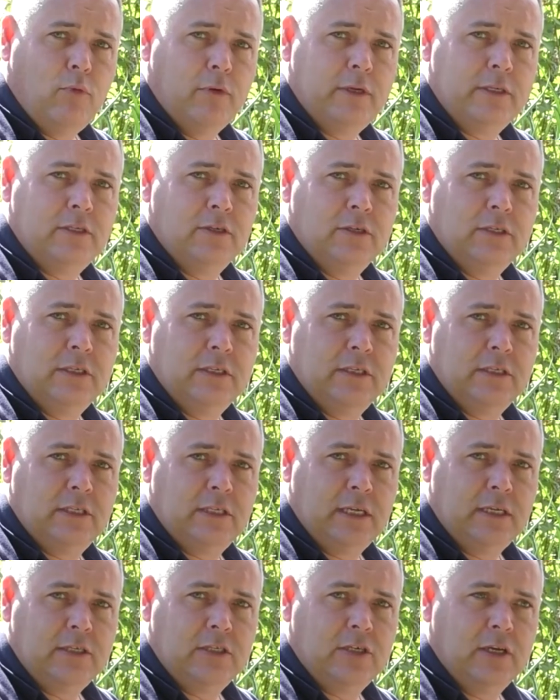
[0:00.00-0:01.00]
What it does is
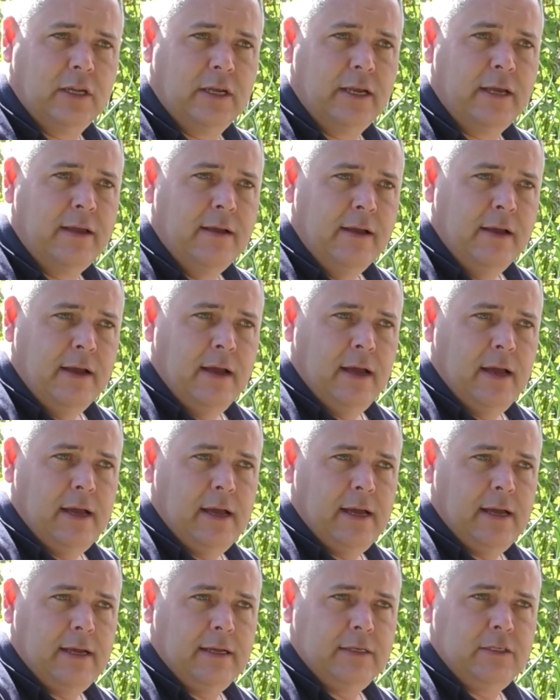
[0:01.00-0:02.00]
essentially
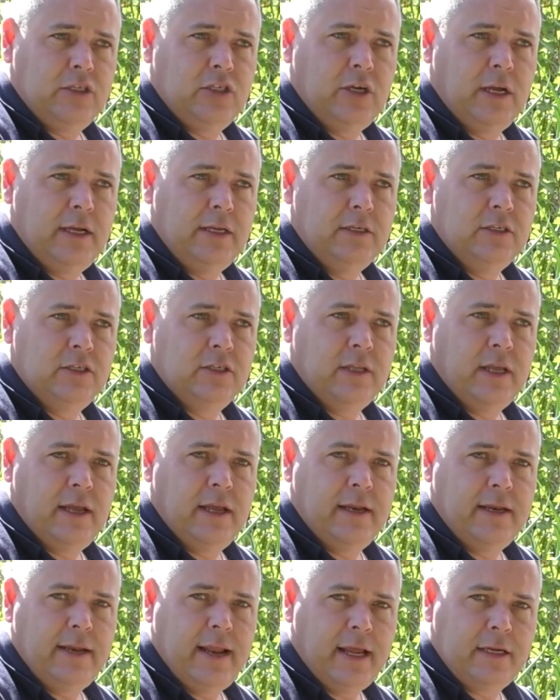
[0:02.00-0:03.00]
uh, change
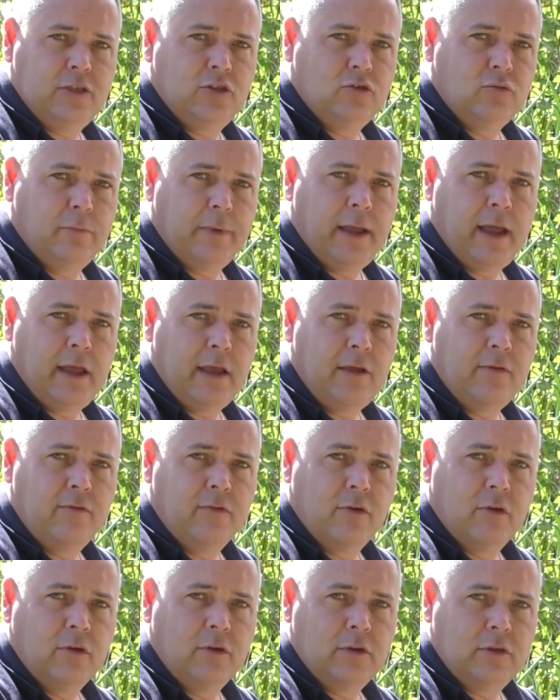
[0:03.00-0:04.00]
their natural
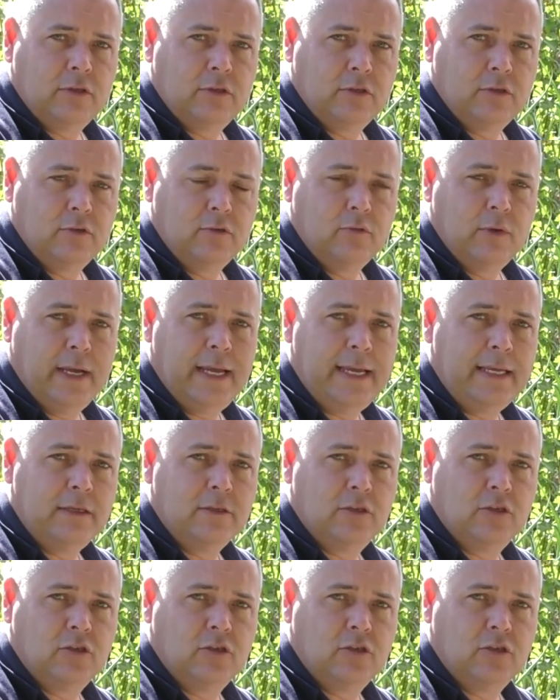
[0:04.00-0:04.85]
behaviour to heat